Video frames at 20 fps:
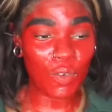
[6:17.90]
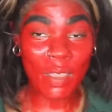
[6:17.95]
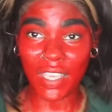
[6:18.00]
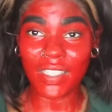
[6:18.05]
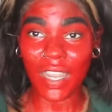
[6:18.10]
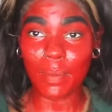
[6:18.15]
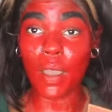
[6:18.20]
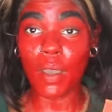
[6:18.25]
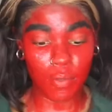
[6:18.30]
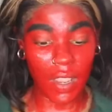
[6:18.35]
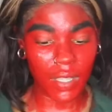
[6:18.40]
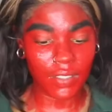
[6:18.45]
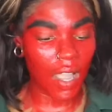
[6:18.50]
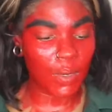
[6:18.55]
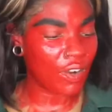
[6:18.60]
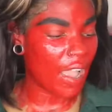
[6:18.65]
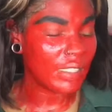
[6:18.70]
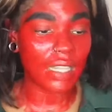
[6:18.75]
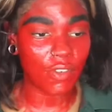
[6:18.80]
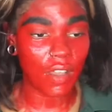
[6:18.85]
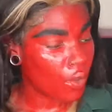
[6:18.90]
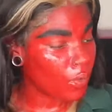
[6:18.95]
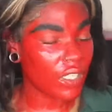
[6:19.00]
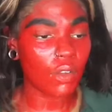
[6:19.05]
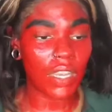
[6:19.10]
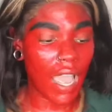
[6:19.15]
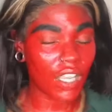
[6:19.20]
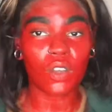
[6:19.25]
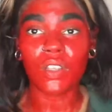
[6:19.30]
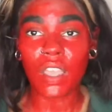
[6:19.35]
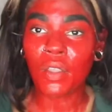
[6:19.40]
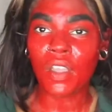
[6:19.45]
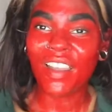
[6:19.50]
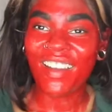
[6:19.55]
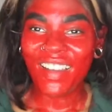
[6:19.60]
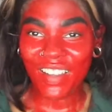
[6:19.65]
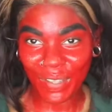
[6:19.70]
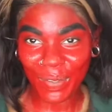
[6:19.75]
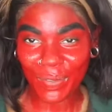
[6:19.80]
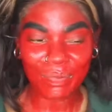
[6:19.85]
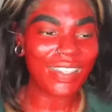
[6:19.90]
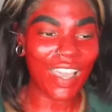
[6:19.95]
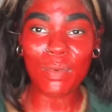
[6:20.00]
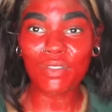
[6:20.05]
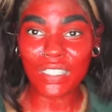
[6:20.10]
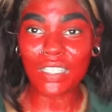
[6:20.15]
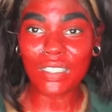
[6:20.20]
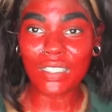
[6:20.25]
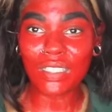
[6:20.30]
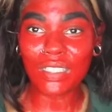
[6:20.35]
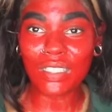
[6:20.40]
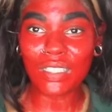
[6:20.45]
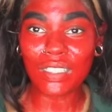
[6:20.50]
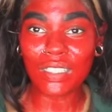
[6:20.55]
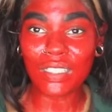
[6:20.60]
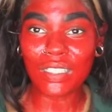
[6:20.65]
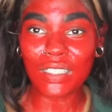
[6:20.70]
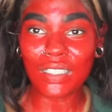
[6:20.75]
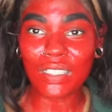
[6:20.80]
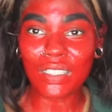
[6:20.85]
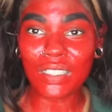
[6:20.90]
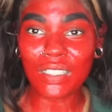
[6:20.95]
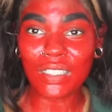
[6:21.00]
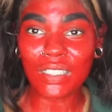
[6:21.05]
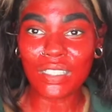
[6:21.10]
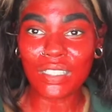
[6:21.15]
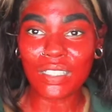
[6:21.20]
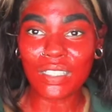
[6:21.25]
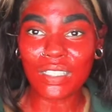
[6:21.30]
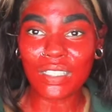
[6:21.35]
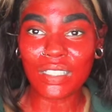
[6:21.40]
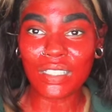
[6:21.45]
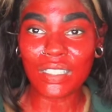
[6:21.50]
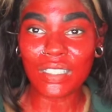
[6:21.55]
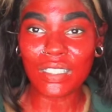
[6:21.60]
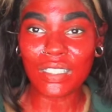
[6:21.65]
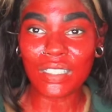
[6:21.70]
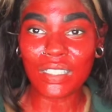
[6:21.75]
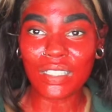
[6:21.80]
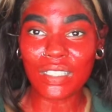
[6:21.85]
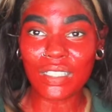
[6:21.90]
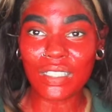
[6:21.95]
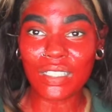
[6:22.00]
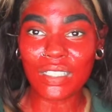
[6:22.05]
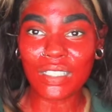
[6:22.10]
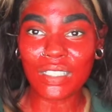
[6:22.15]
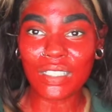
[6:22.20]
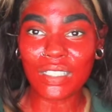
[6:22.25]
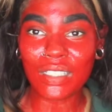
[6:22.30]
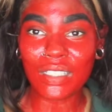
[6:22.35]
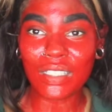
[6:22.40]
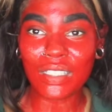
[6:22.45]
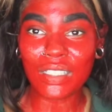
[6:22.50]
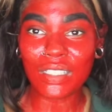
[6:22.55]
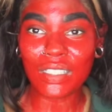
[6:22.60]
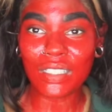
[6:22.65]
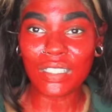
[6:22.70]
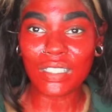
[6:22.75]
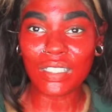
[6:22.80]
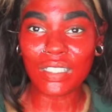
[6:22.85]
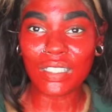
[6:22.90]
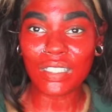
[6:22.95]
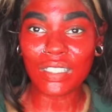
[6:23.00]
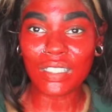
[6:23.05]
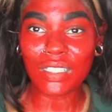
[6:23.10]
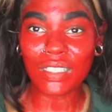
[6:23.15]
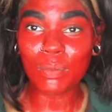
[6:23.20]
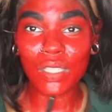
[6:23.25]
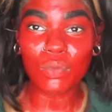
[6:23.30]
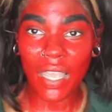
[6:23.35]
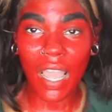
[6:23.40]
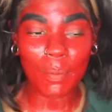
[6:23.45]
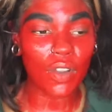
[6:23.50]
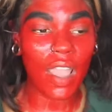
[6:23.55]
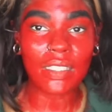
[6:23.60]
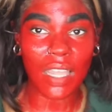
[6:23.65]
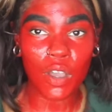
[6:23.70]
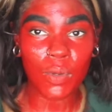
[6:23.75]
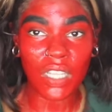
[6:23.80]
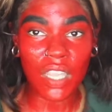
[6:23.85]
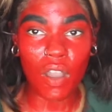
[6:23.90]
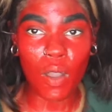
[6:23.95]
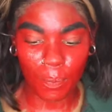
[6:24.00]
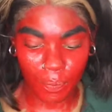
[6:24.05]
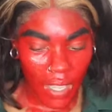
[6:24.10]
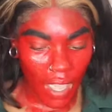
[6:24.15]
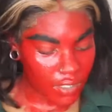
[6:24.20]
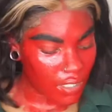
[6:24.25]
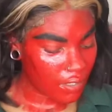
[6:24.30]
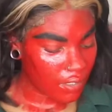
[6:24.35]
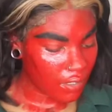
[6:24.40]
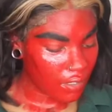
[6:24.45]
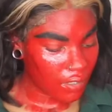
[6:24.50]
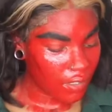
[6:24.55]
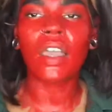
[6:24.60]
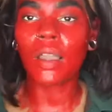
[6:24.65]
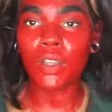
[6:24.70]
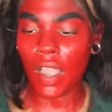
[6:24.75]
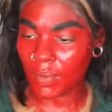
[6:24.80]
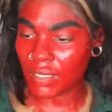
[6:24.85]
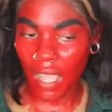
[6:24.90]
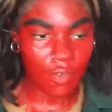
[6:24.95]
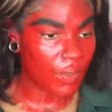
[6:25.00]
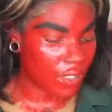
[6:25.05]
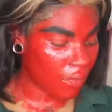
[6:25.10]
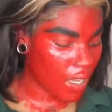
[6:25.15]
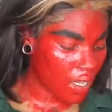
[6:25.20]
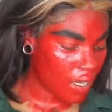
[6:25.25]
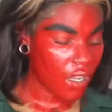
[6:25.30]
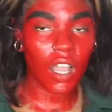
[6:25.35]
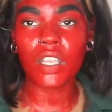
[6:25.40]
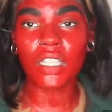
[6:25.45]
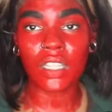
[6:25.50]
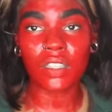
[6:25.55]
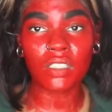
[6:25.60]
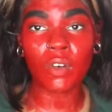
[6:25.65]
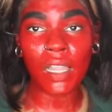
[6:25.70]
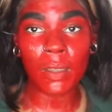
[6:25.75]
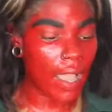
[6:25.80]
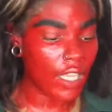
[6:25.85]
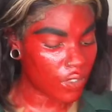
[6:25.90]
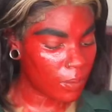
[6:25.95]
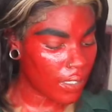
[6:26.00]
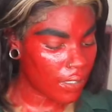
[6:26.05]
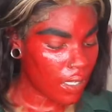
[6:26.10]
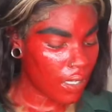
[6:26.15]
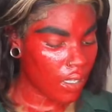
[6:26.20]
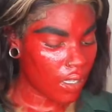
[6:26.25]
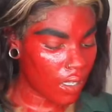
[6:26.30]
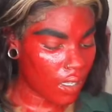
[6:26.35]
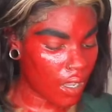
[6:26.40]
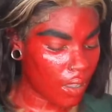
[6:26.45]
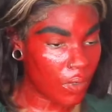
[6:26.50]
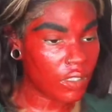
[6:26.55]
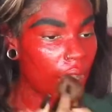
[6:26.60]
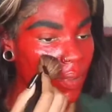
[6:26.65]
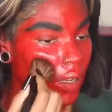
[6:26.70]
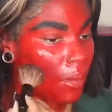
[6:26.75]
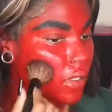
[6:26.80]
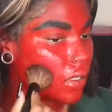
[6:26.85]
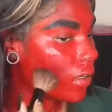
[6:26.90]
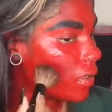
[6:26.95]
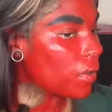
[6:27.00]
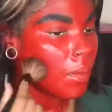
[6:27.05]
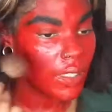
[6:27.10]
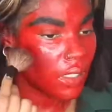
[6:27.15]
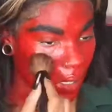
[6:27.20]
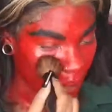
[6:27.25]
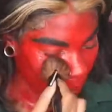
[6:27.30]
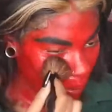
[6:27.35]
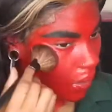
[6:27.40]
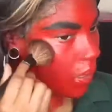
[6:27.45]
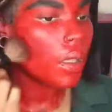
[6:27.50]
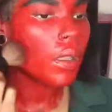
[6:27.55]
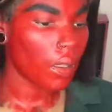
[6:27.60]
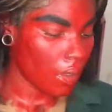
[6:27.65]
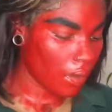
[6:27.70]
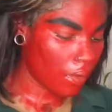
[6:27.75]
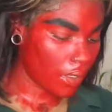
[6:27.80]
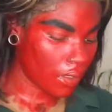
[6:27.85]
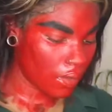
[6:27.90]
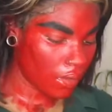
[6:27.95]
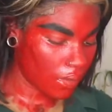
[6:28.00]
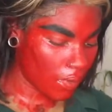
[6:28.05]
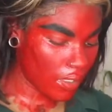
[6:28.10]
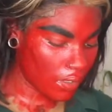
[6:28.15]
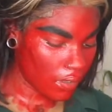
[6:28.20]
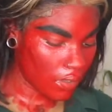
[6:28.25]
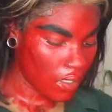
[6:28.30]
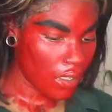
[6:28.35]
happy. Then this is when I realized I really need help. I started putting powder and it wasn't even dry yet,